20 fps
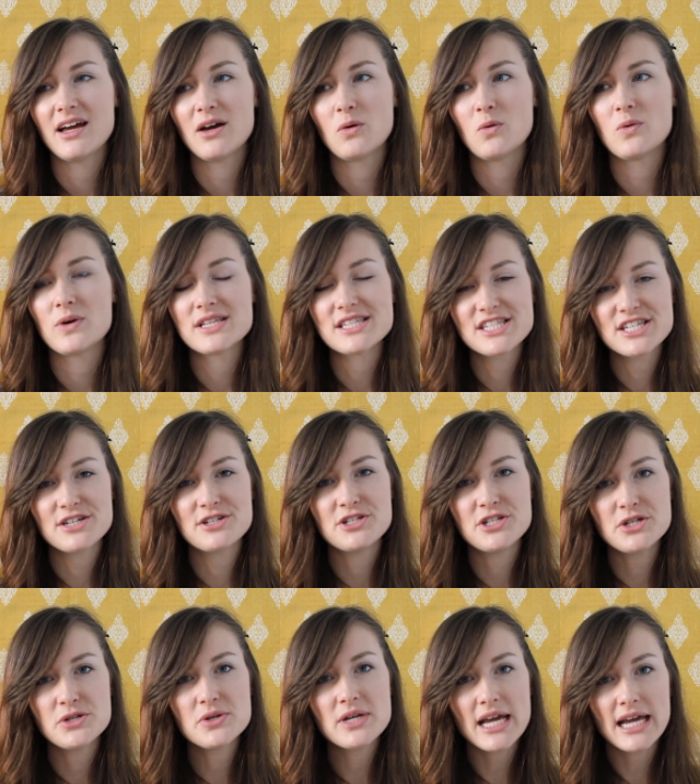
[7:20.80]
once you
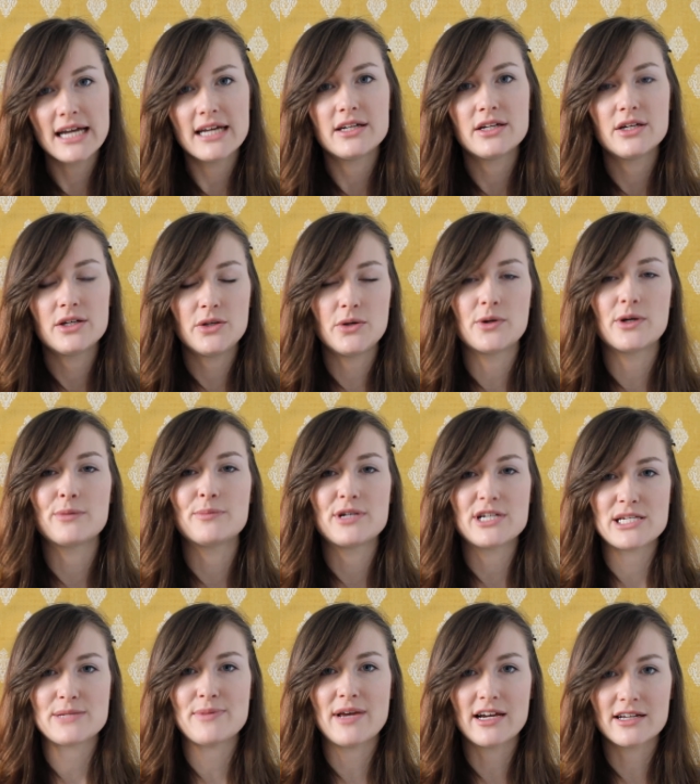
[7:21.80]
do gain your
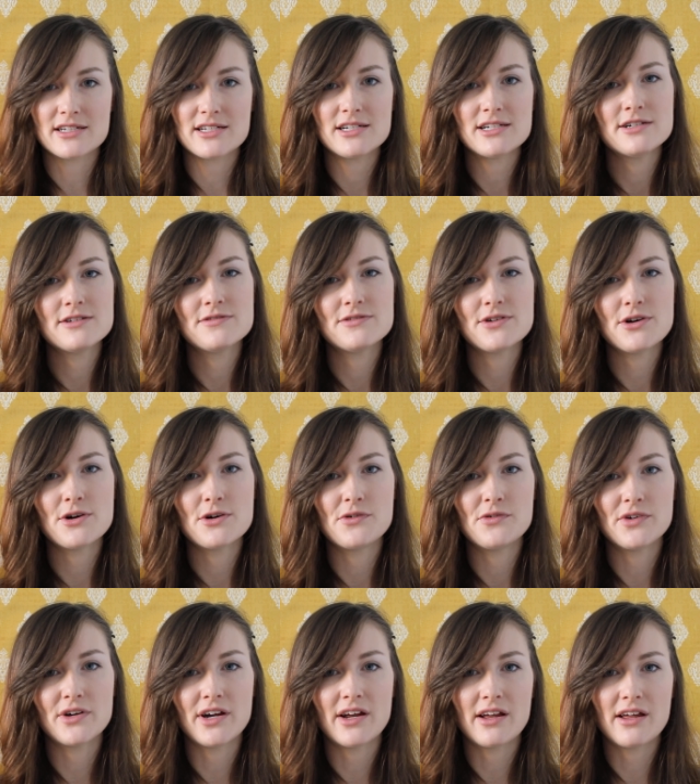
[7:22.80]
perspective
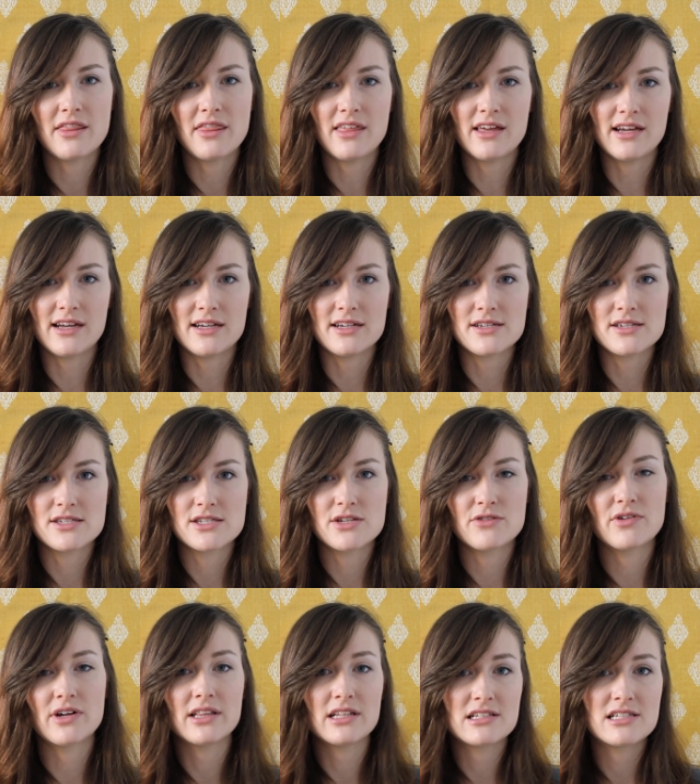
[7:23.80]
over this
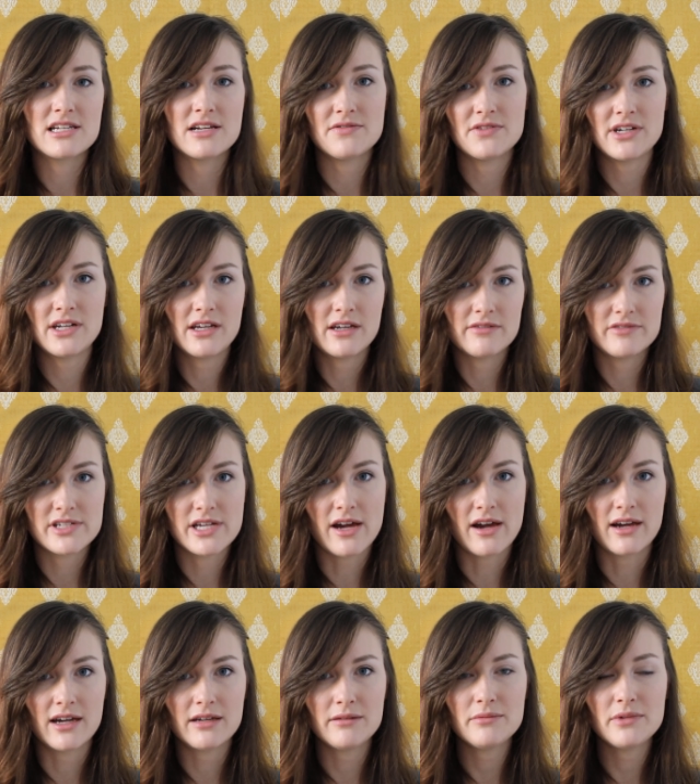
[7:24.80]
relativity of
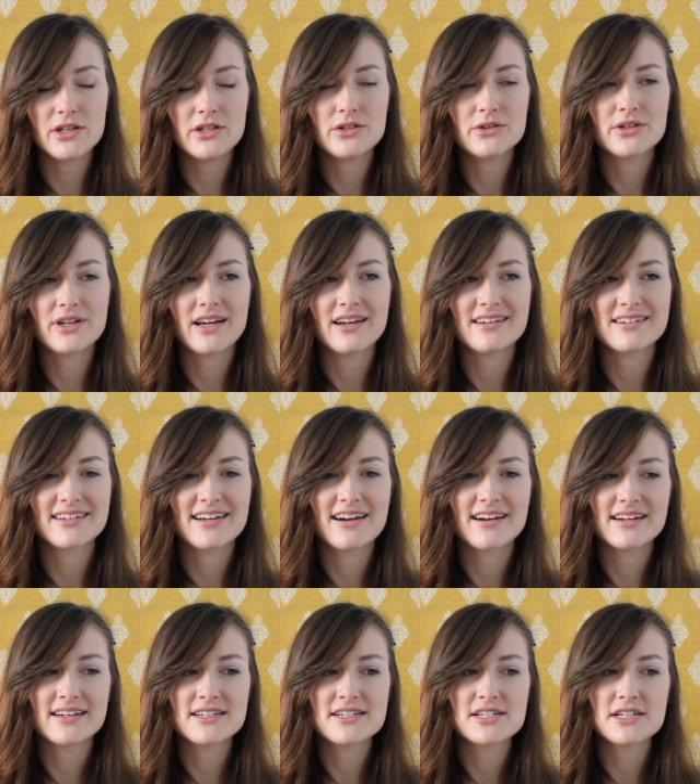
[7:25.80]
time, you can
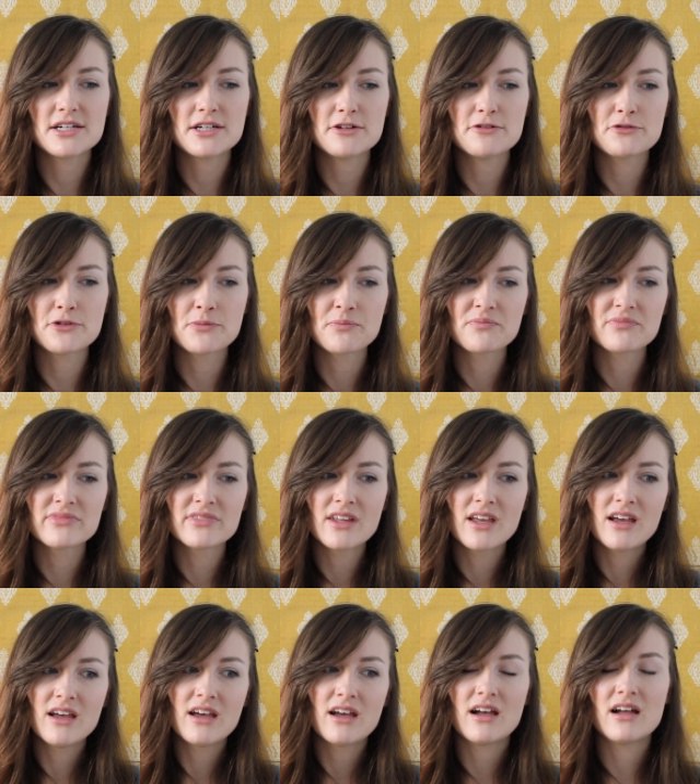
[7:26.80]
kind of
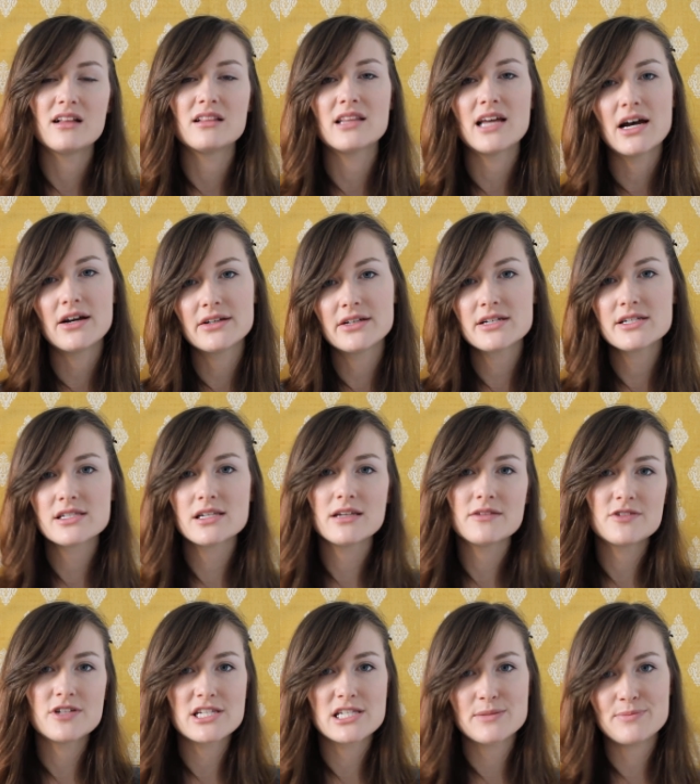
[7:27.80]
allow
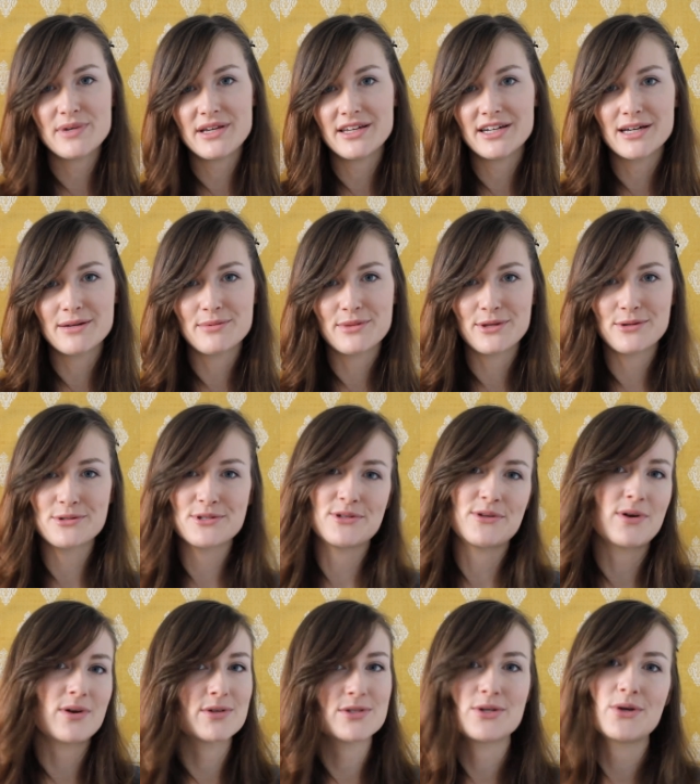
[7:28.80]
yourself to speed up those
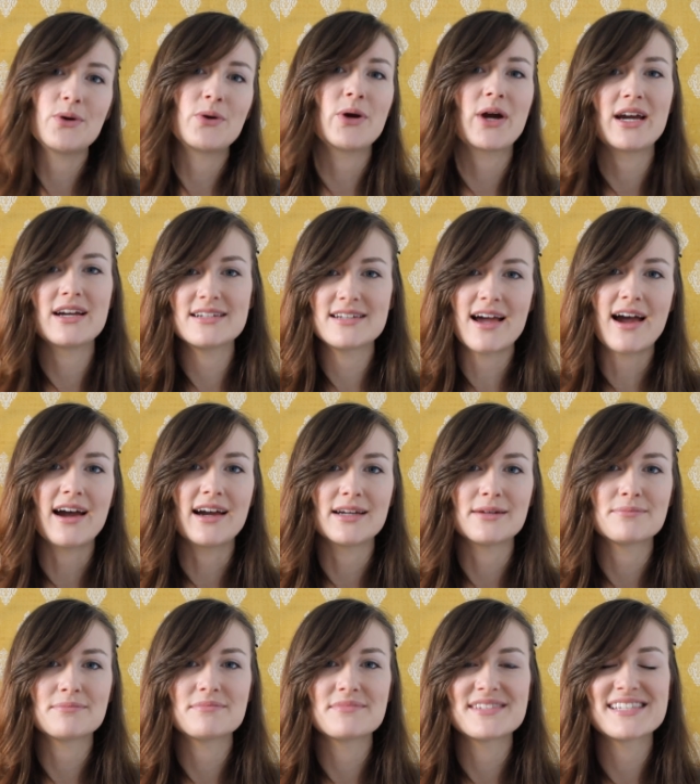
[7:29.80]
not so great
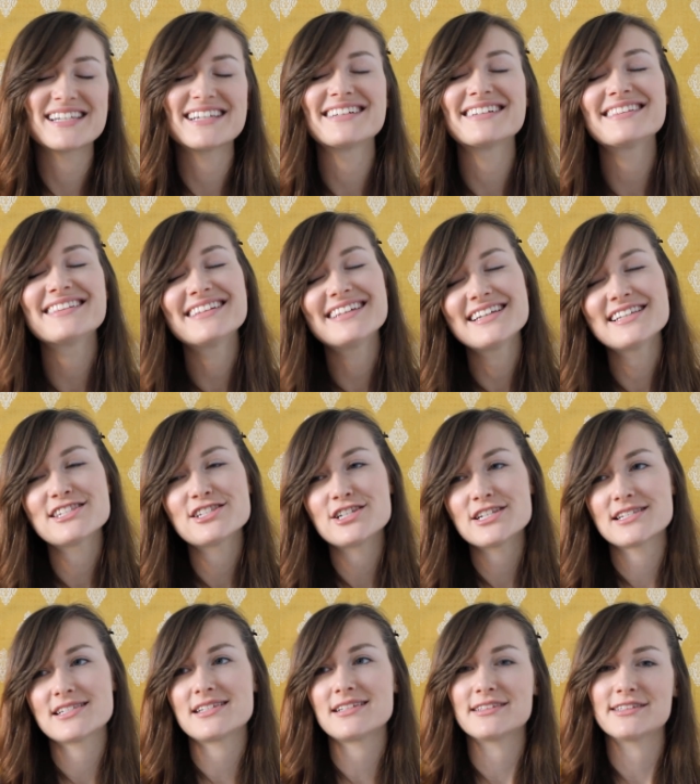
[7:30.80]
times, at least
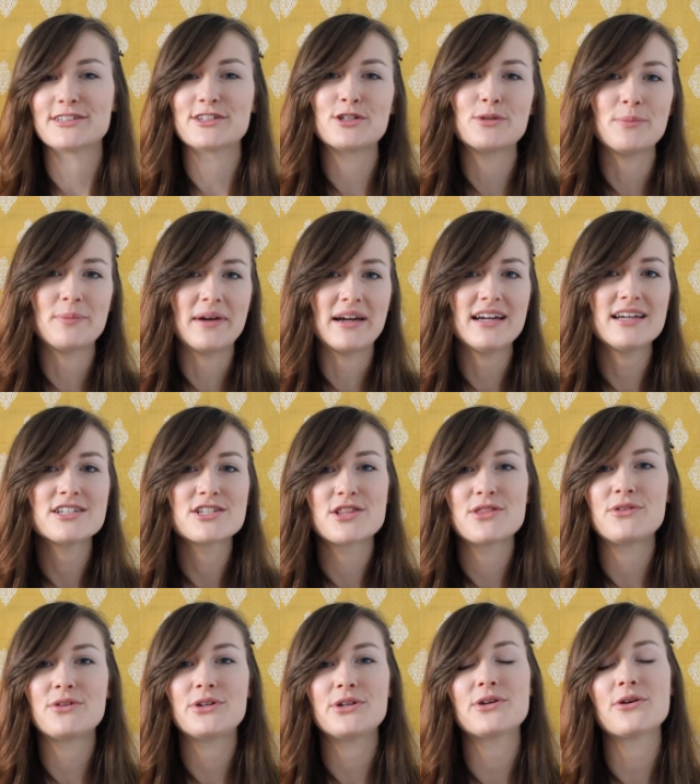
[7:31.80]
just a little bit
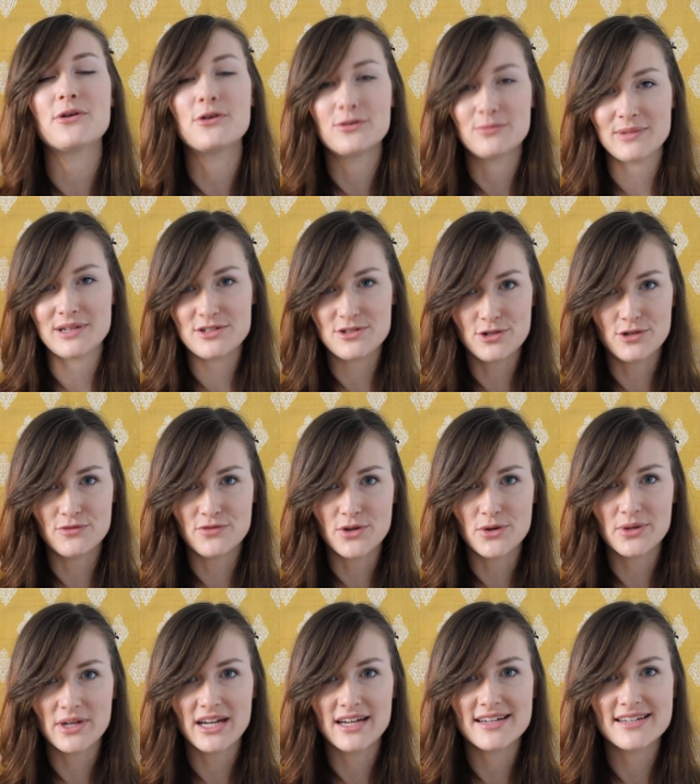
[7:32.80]
through your own mental
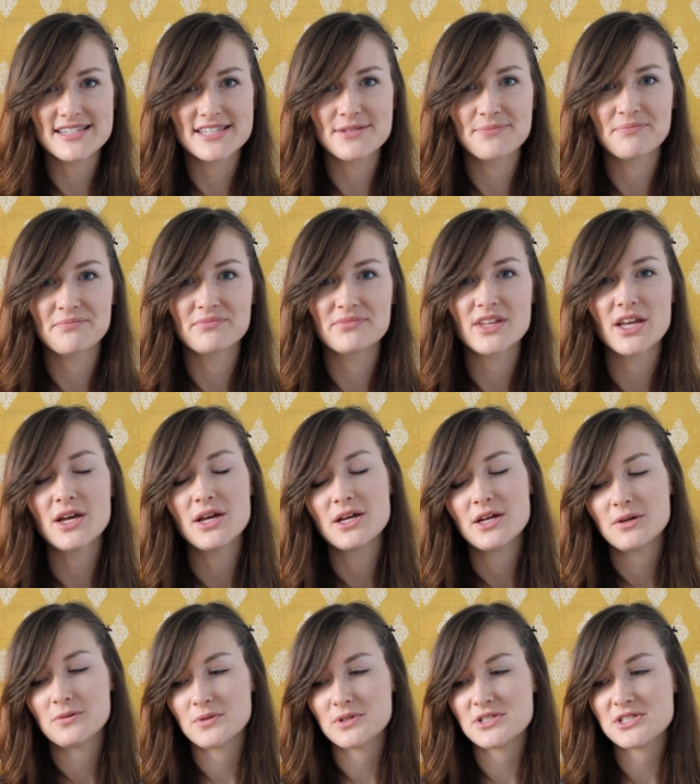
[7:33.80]
focus.
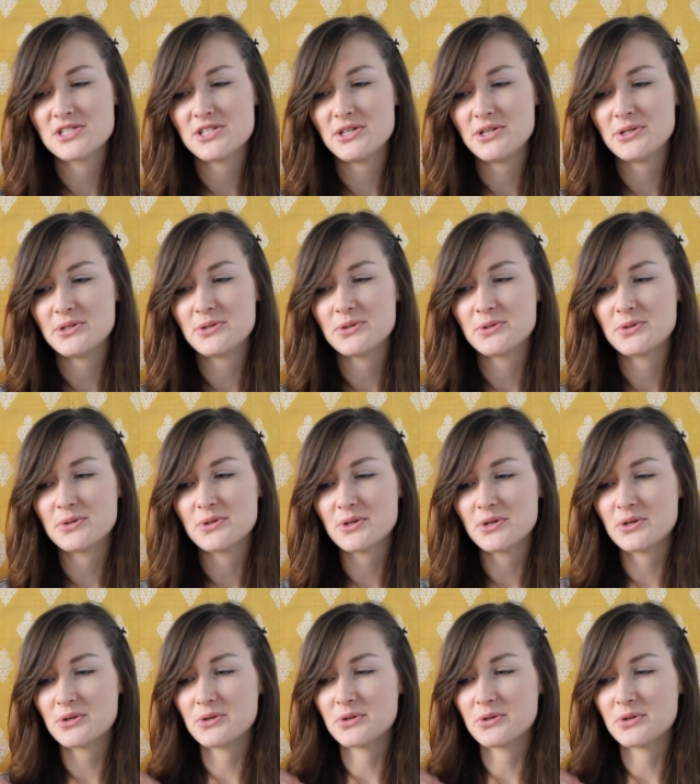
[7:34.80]
Once you